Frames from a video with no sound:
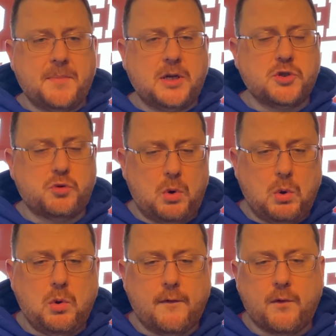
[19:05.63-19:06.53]

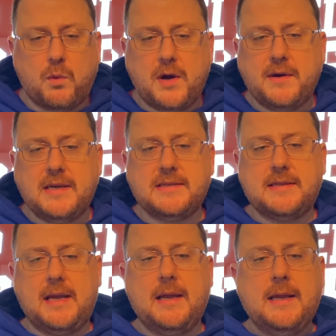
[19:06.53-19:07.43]
control over where his
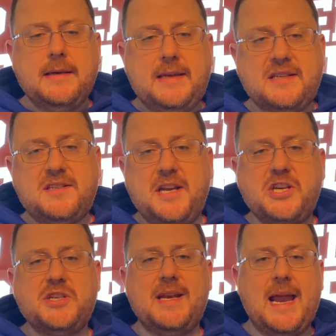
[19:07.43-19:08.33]

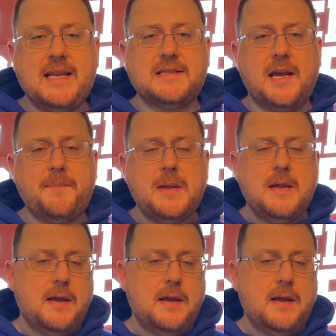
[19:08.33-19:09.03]
destination ends up.